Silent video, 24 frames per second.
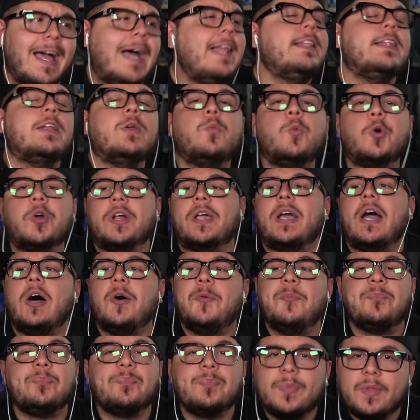That didn't work
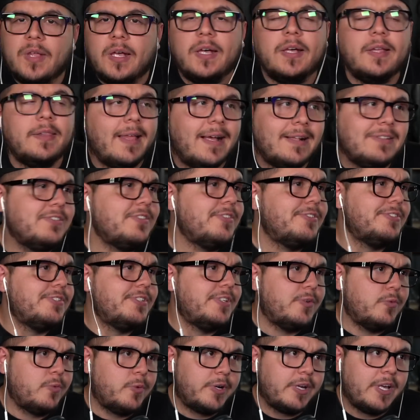out. Uh, that series
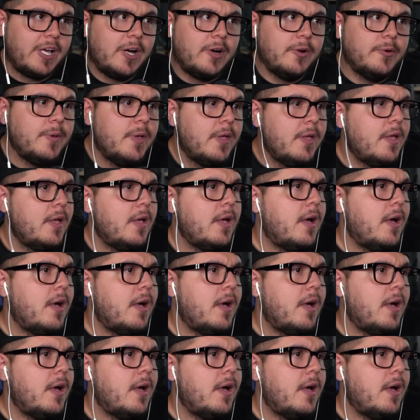didn't work out.